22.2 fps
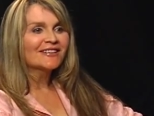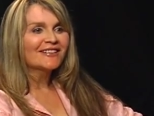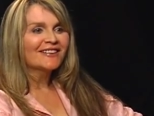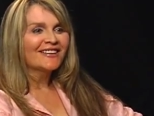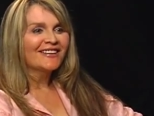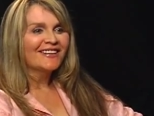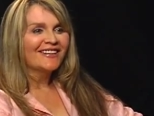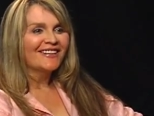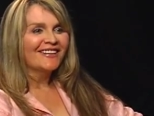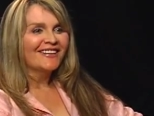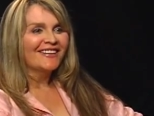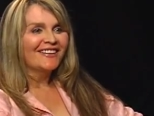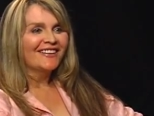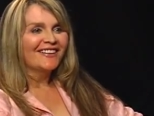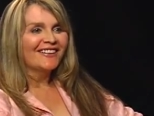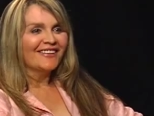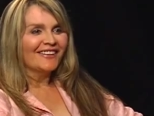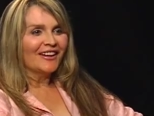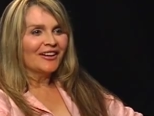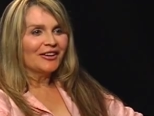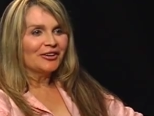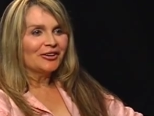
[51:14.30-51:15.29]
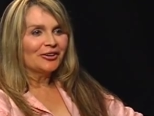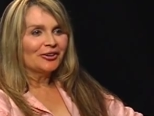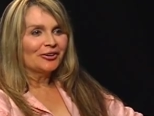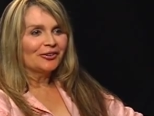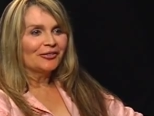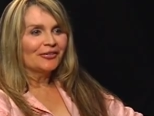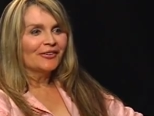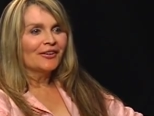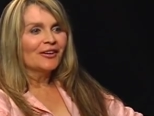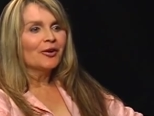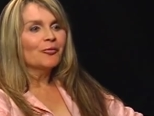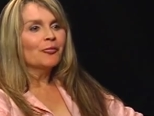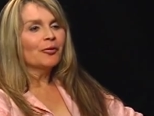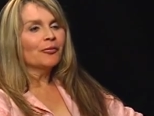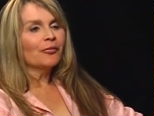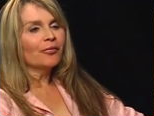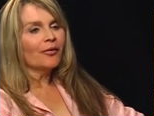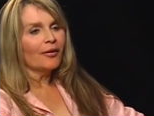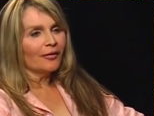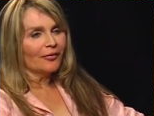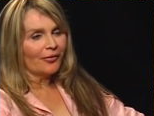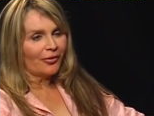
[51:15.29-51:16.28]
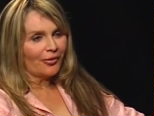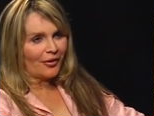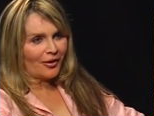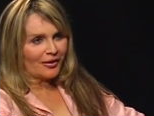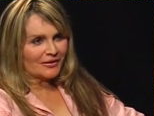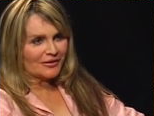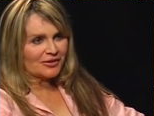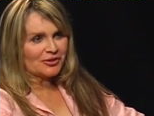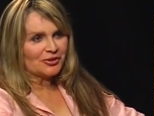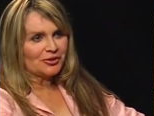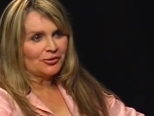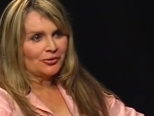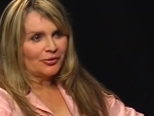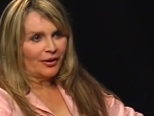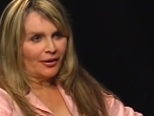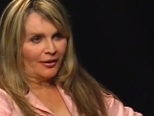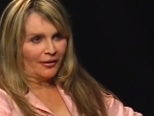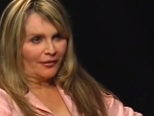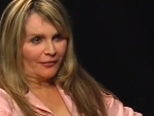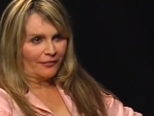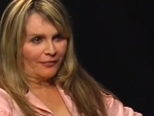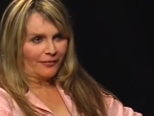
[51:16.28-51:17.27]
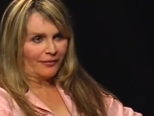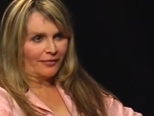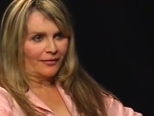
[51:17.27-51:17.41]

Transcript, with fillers: Yeah, thank you. Thank you. What final thoughts do you have?